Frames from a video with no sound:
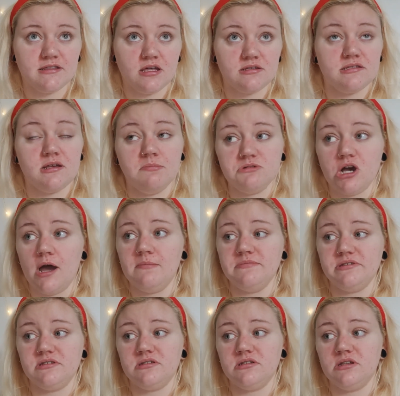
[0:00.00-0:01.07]
that
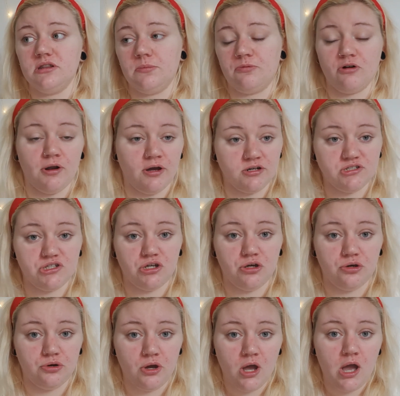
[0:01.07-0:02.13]
sometimes the products
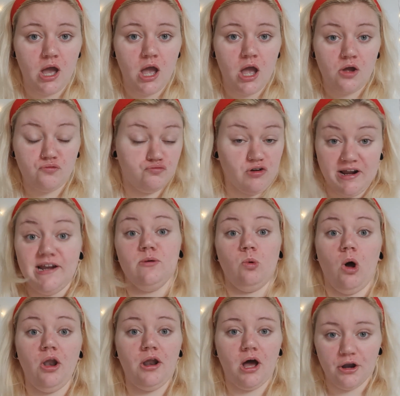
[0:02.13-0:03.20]
you really
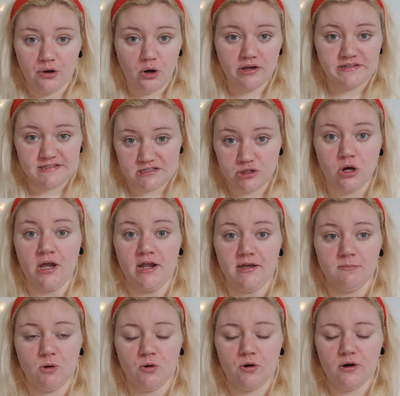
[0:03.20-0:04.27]
want are not in stock
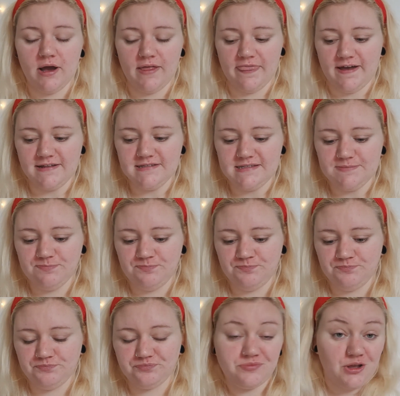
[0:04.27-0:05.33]
anymore, and that's
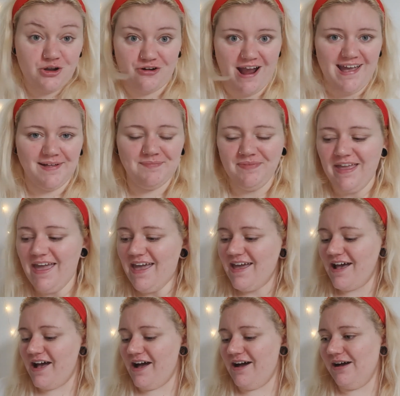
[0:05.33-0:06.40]
great.
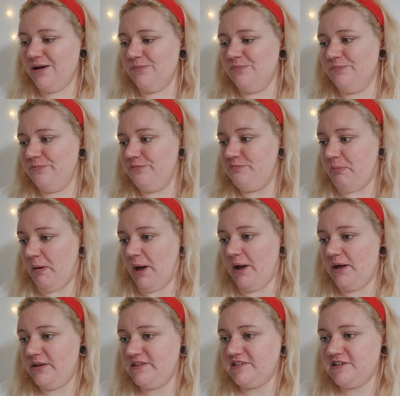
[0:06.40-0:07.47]

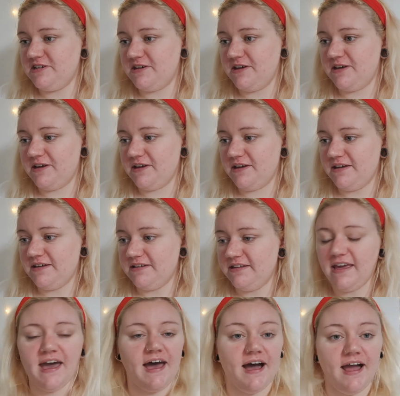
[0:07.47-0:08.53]
But
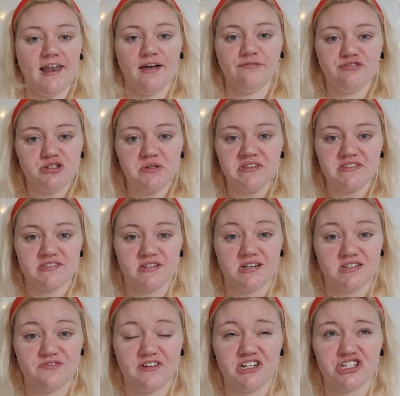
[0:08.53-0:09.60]
yeah, I love doing
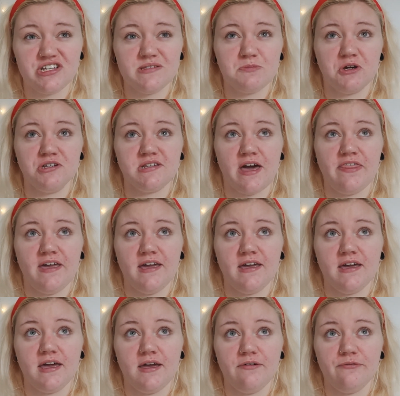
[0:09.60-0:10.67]
start to finishes because I
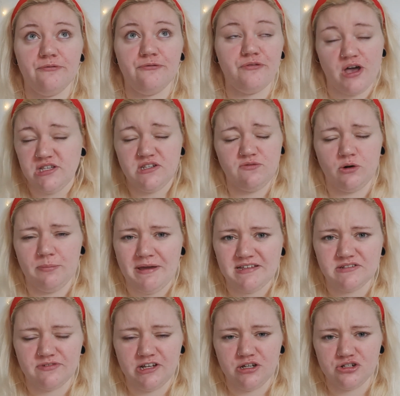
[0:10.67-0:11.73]
think first of all it
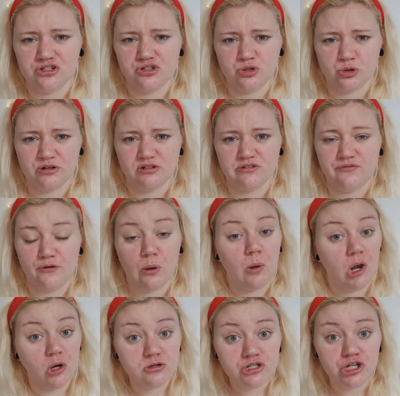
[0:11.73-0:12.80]
makes a really good tutorial to follow
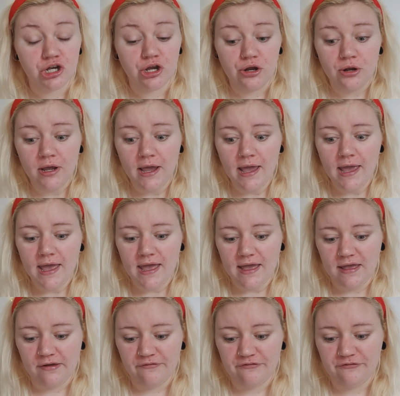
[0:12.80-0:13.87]
along to
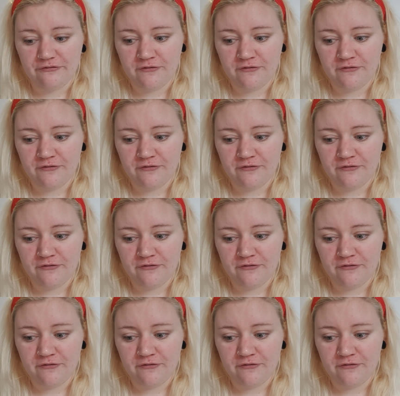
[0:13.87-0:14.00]
if